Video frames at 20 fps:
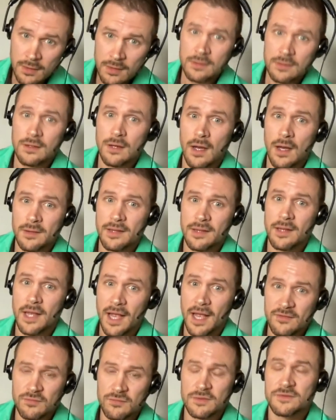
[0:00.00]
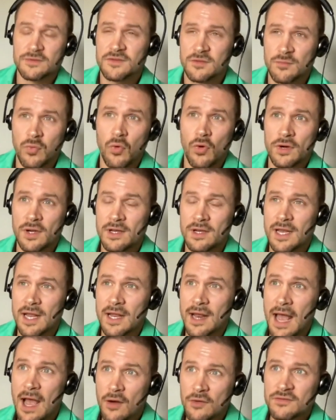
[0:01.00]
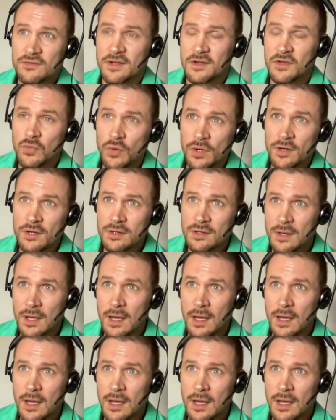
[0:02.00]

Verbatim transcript: Okay. Uh, that was supported in house at Twitter.